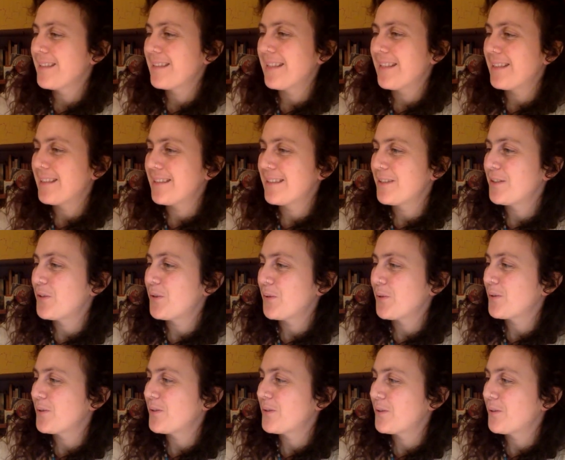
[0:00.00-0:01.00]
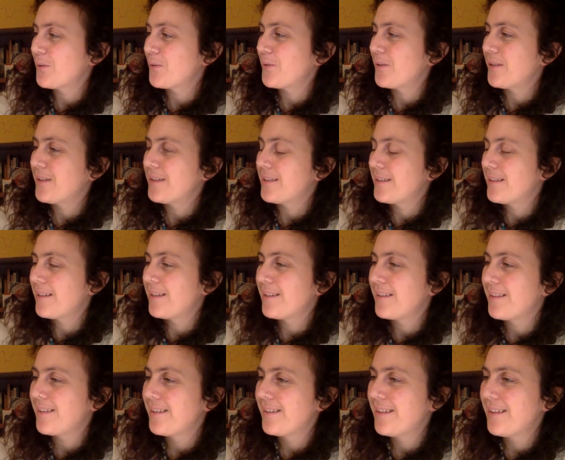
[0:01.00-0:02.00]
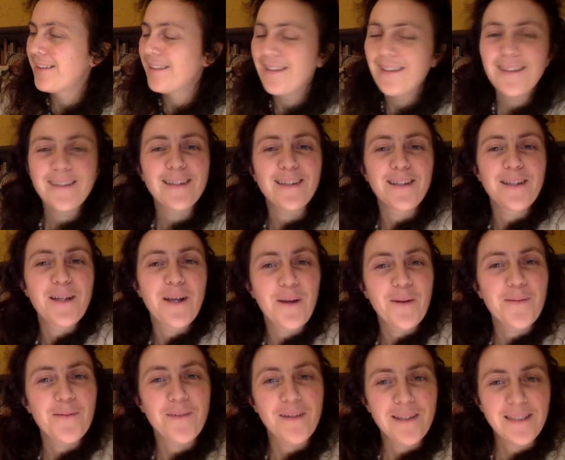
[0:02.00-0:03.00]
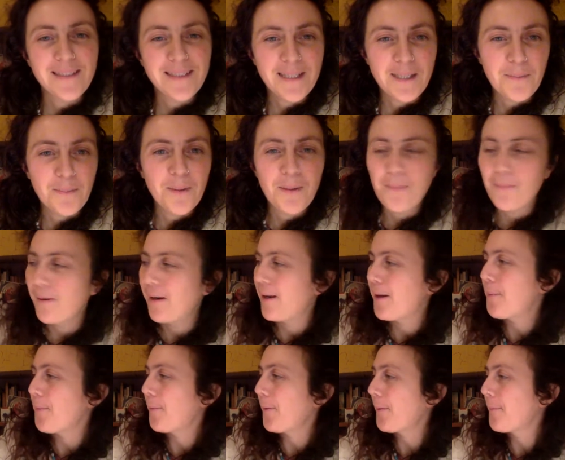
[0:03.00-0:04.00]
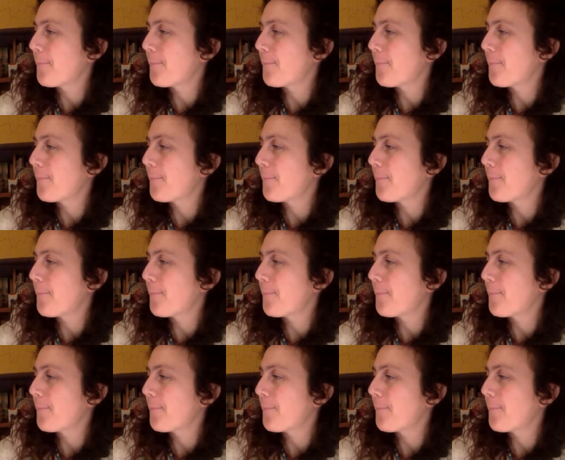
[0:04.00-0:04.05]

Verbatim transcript: They're just short stories that can hopefully cheer people up.